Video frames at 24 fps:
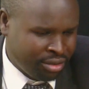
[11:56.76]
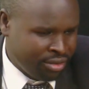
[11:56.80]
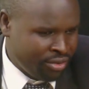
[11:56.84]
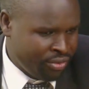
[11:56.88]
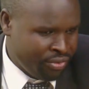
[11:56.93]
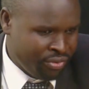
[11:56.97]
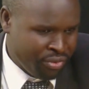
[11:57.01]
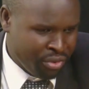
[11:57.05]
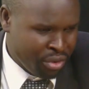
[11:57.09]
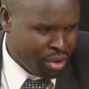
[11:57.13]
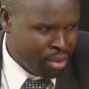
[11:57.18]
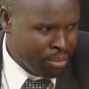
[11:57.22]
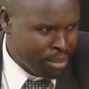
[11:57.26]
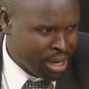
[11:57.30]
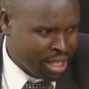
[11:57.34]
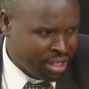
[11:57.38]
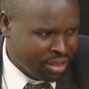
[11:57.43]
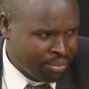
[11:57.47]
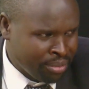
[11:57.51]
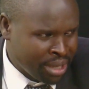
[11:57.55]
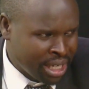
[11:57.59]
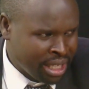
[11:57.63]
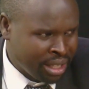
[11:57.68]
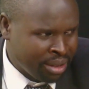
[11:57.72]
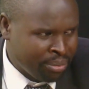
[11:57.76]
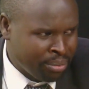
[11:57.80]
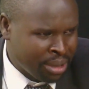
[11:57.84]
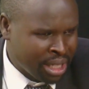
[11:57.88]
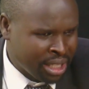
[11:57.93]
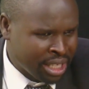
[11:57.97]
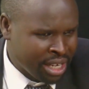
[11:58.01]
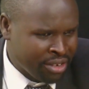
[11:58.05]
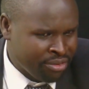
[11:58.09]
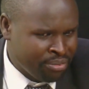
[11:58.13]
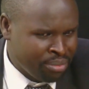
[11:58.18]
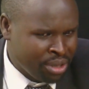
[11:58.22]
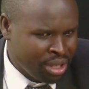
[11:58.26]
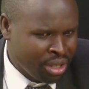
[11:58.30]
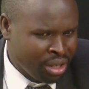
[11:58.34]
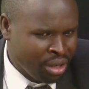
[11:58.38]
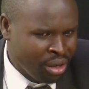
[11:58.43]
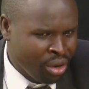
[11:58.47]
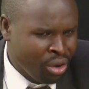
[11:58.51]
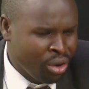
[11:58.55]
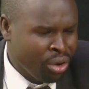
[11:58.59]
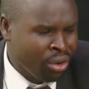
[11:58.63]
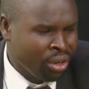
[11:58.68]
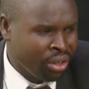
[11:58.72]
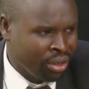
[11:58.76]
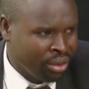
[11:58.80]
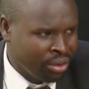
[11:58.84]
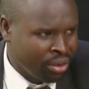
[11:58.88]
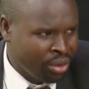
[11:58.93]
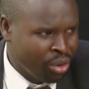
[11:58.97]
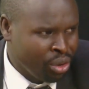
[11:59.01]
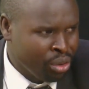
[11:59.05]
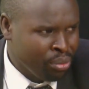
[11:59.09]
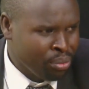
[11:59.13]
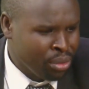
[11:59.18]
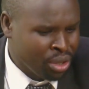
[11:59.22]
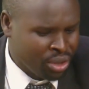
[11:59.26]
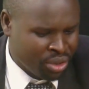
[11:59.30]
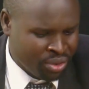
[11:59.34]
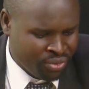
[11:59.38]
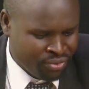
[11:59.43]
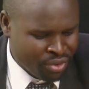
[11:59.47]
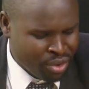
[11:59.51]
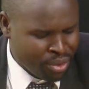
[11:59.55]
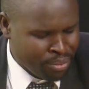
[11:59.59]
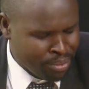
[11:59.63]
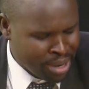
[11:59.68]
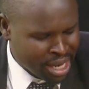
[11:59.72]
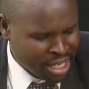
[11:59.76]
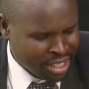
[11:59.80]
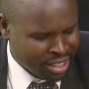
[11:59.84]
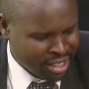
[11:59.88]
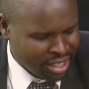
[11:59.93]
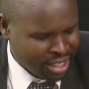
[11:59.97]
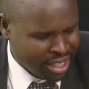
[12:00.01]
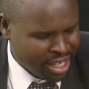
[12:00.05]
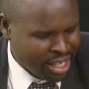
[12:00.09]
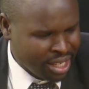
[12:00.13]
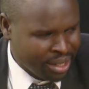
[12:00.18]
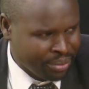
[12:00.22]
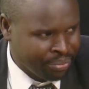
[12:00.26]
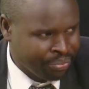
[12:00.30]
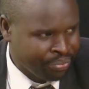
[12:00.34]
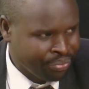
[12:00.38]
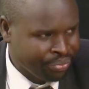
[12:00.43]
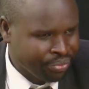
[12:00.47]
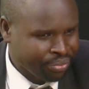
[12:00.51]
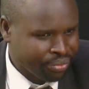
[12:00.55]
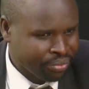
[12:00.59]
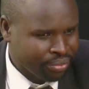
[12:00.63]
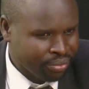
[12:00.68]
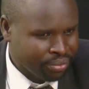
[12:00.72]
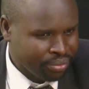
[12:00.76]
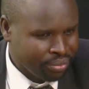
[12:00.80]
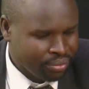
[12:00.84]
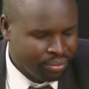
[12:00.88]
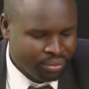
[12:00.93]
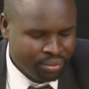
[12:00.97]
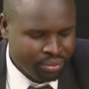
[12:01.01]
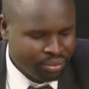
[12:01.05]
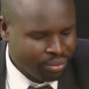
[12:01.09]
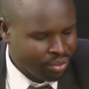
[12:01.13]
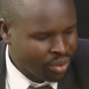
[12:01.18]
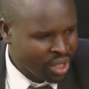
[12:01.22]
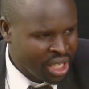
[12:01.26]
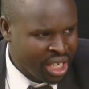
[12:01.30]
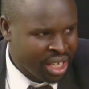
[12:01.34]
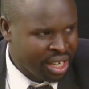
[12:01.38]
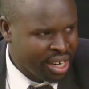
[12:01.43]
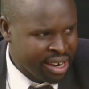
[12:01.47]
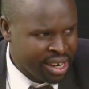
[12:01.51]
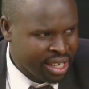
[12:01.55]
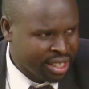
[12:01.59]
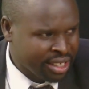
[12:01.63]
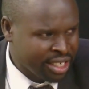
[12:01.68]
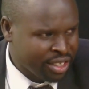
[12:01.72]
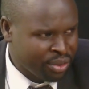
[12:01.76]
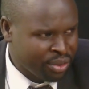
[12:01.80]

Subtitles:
3 months might have been long, almost 4 months again. Characters